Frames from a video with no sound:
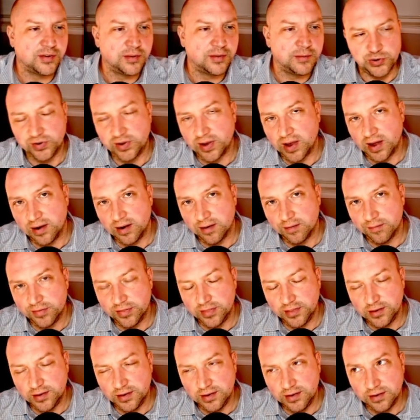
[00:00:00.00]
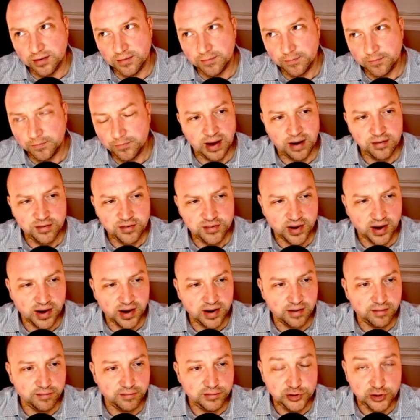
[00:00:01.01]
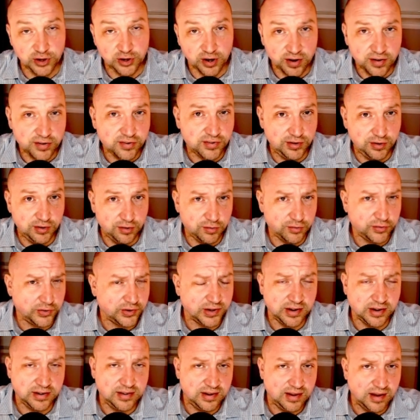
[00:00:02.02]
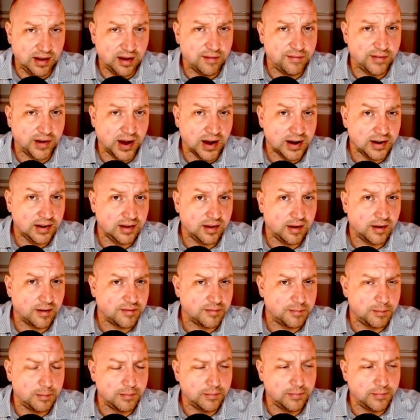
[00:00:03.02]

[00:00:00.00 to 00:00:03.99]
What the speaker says: which is kind of the downside of just using a tf-idf